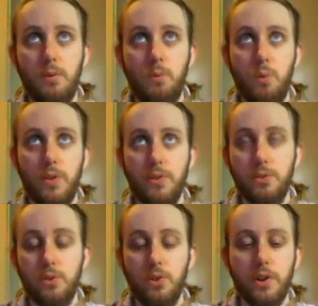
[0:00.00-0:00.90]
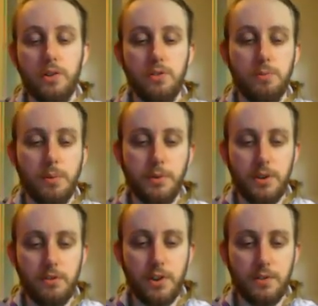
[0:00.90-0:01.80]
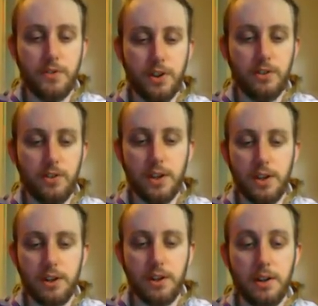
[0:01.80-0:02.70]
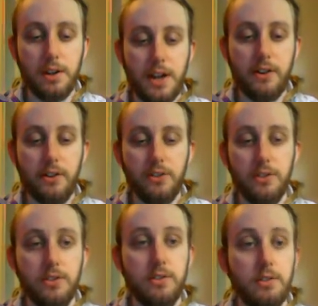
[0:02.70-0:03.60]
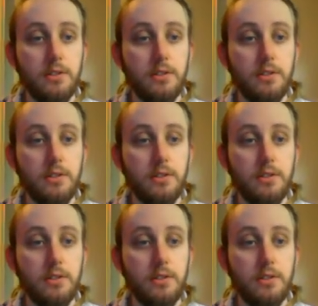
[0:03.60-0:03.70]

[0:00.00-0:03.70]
with your story. You should probably think of things like characters,